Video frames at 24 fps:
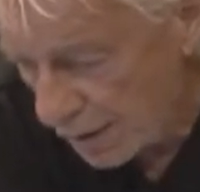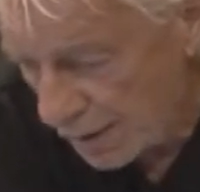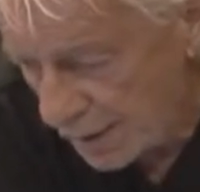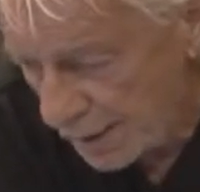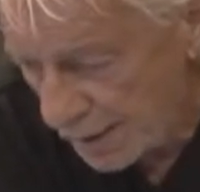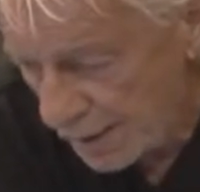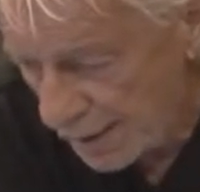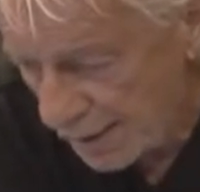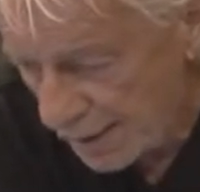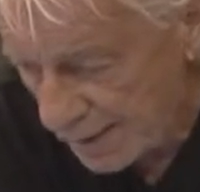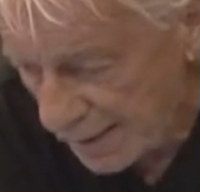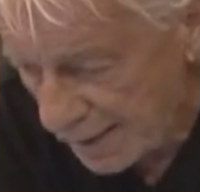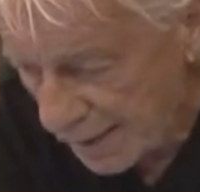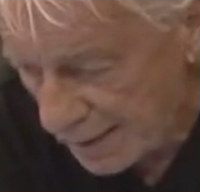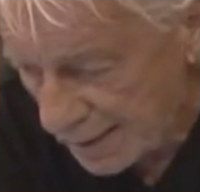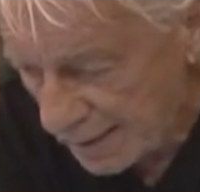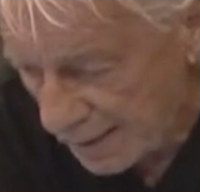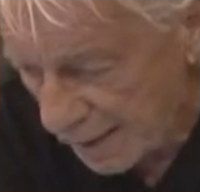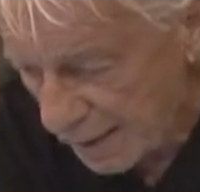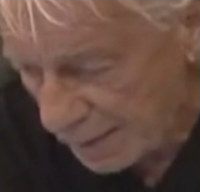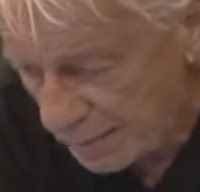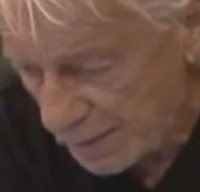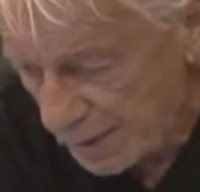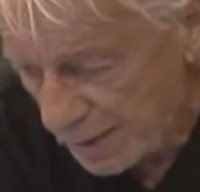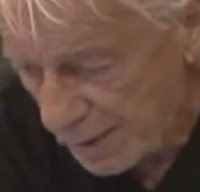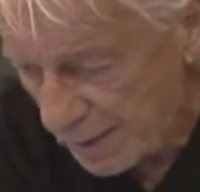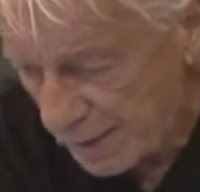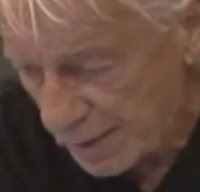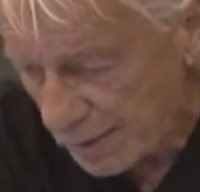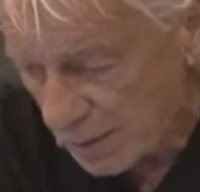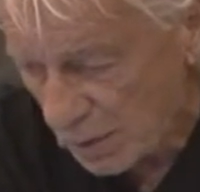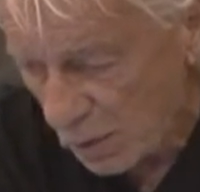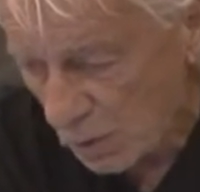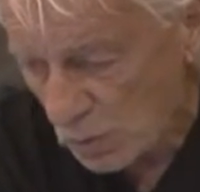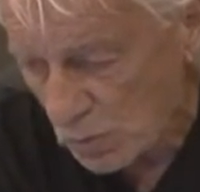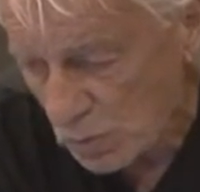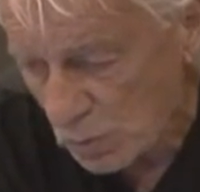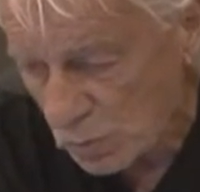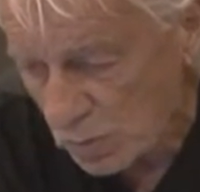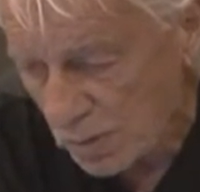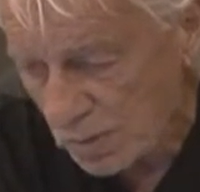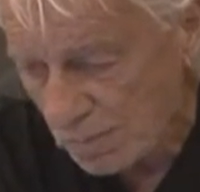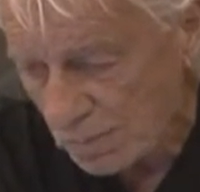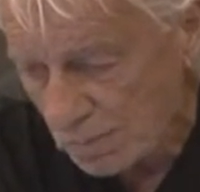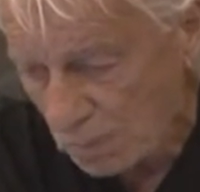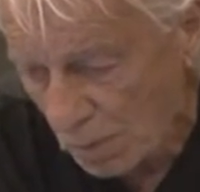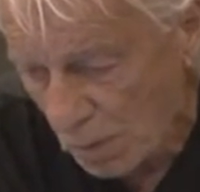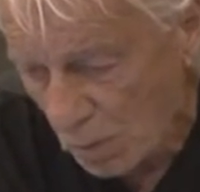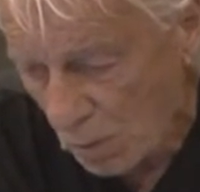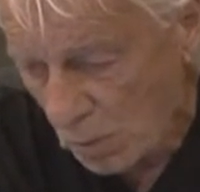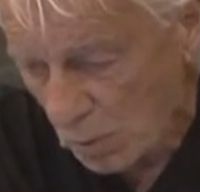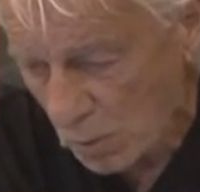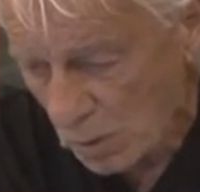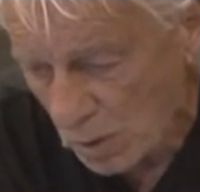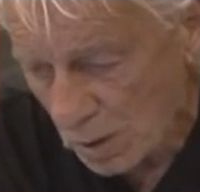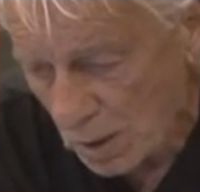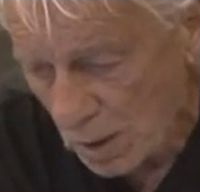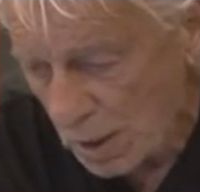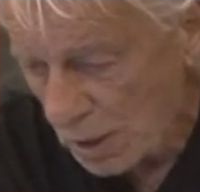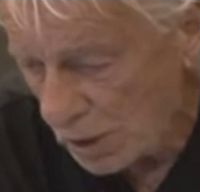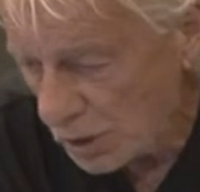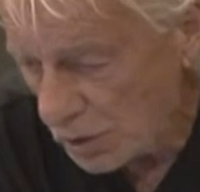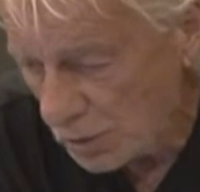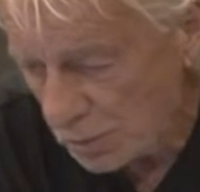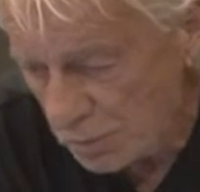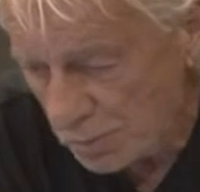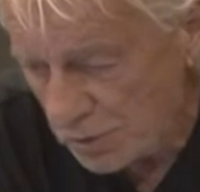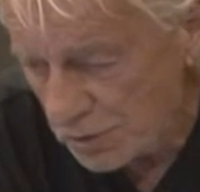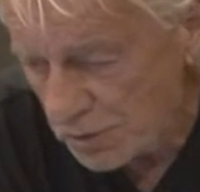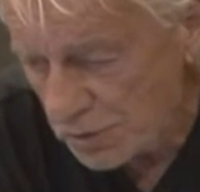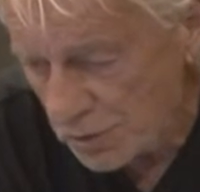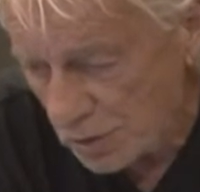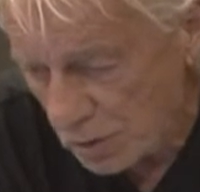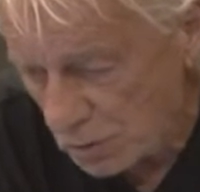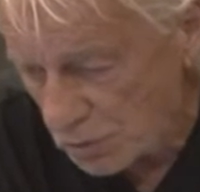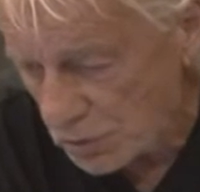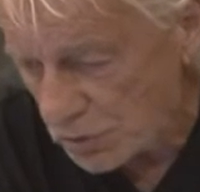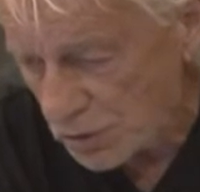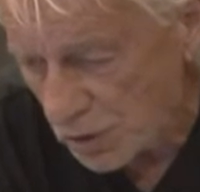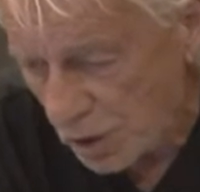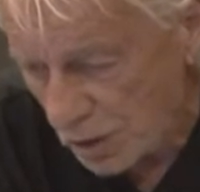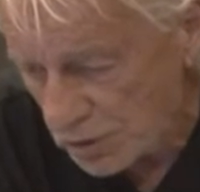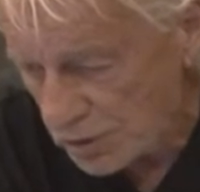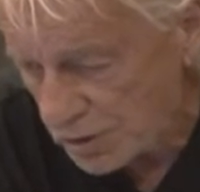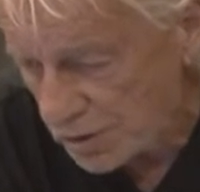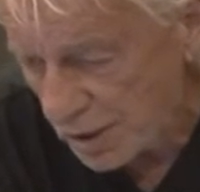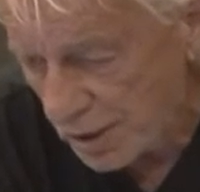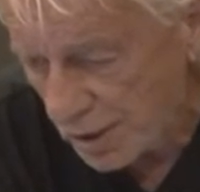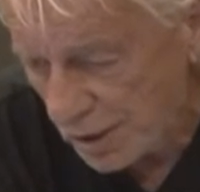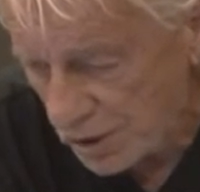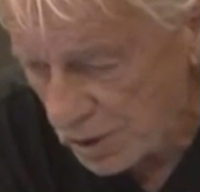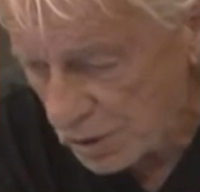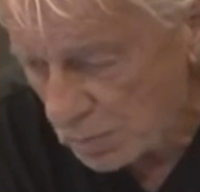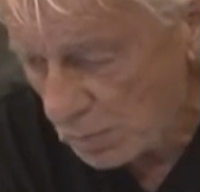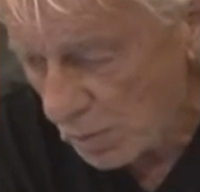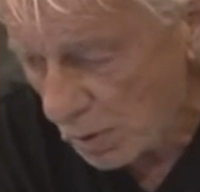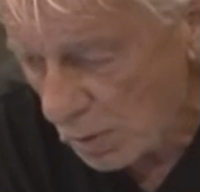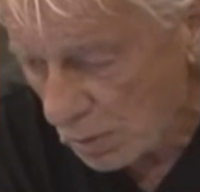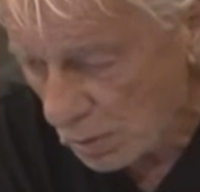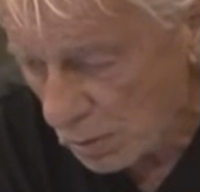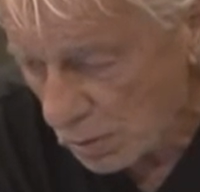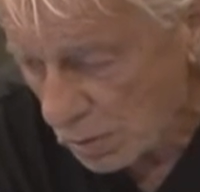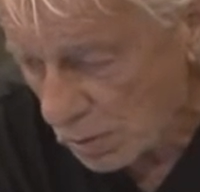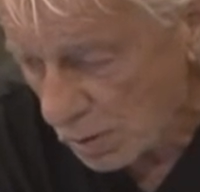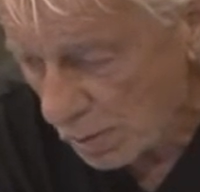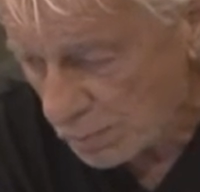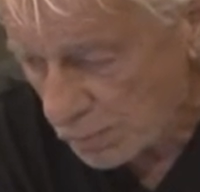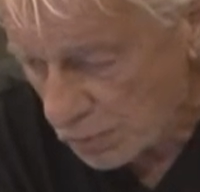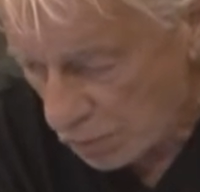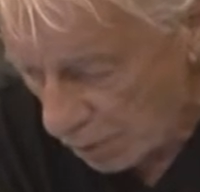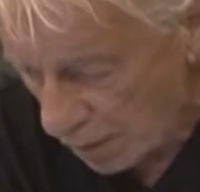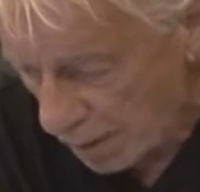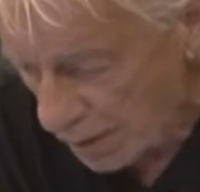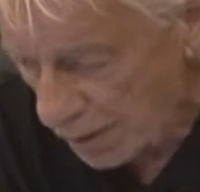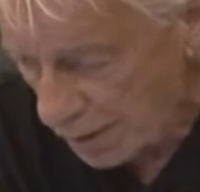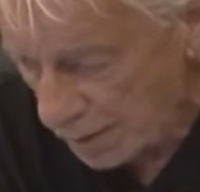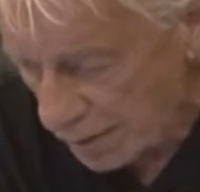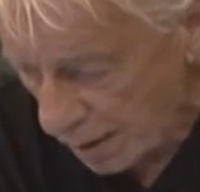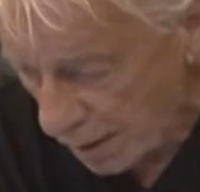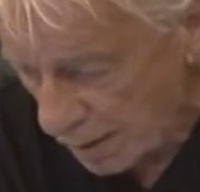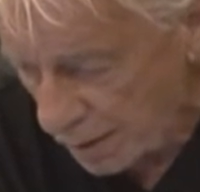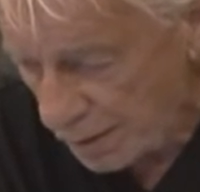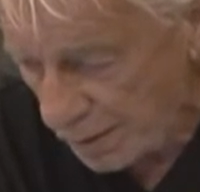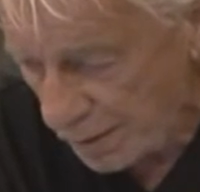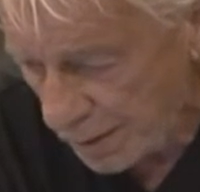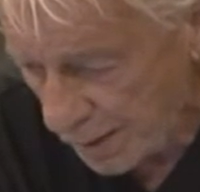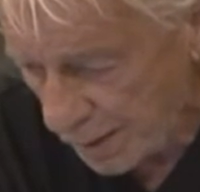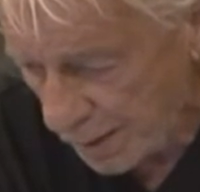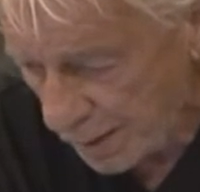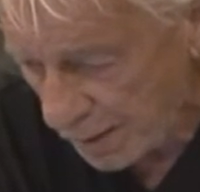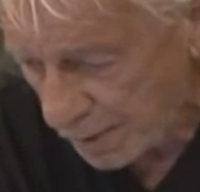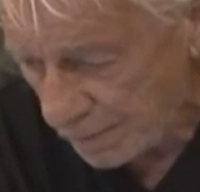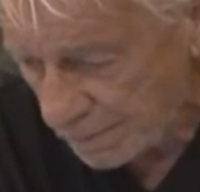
to get that type to get those with molar. There is no such thing as molar. I'm trying to tell you that.